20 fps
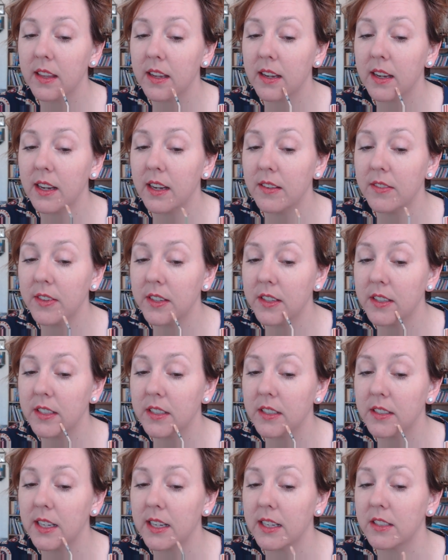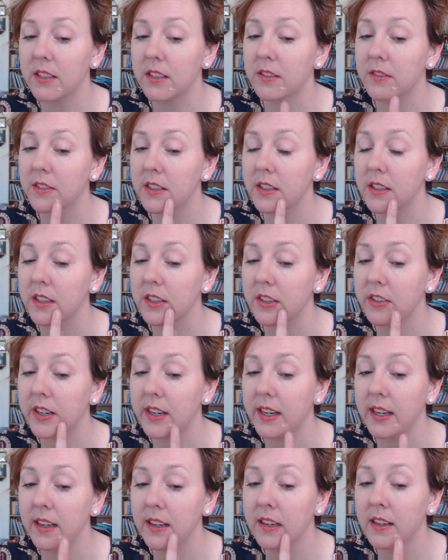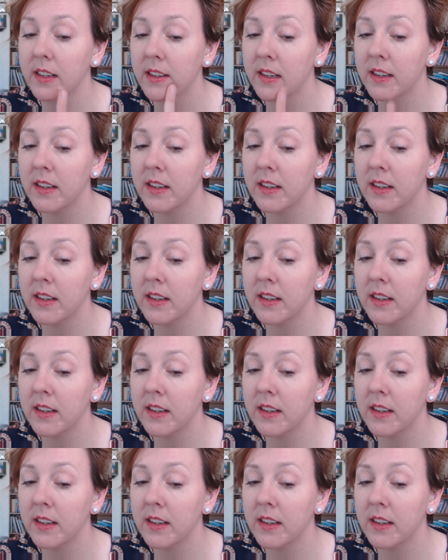The coverage is actually really great.